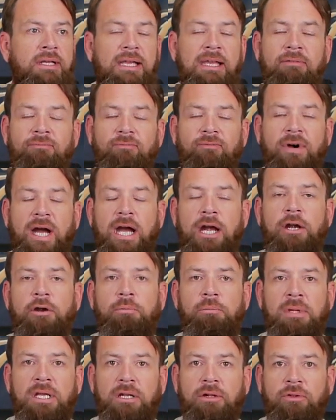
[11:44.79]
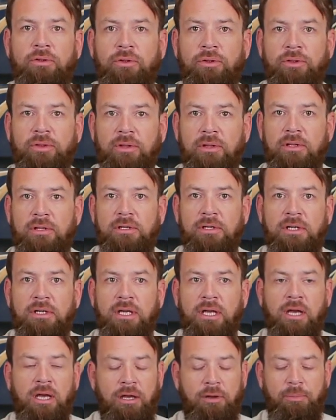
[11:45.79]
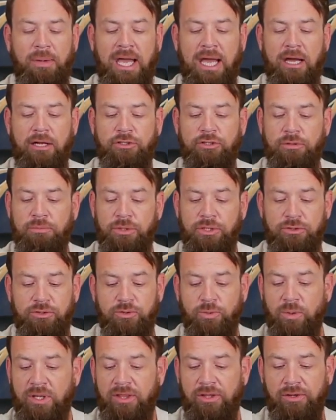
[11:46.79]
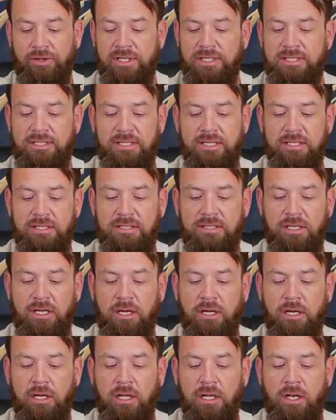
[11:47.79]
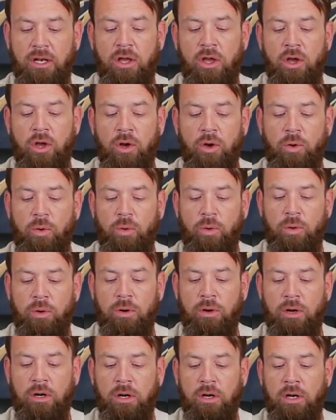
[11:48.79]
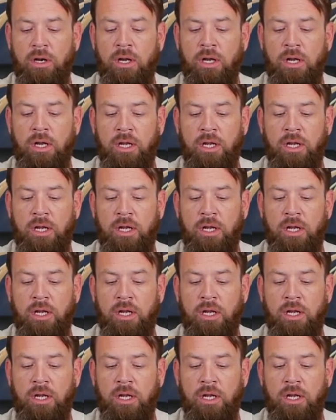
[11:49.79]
environmental attributes, whether it's the sun or